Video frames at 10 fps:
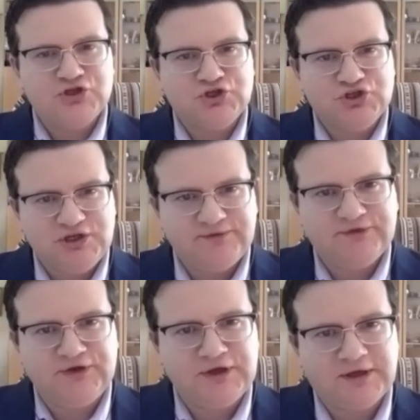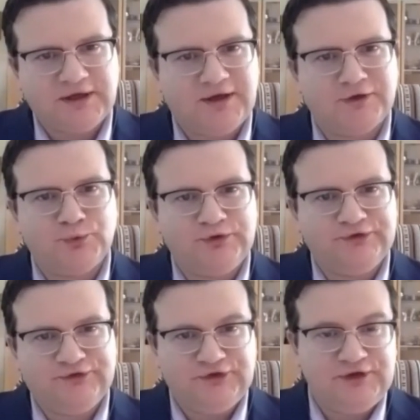shifting how we
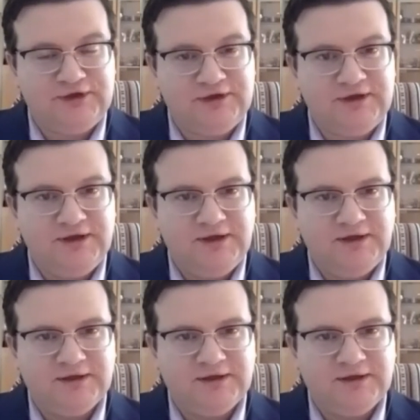see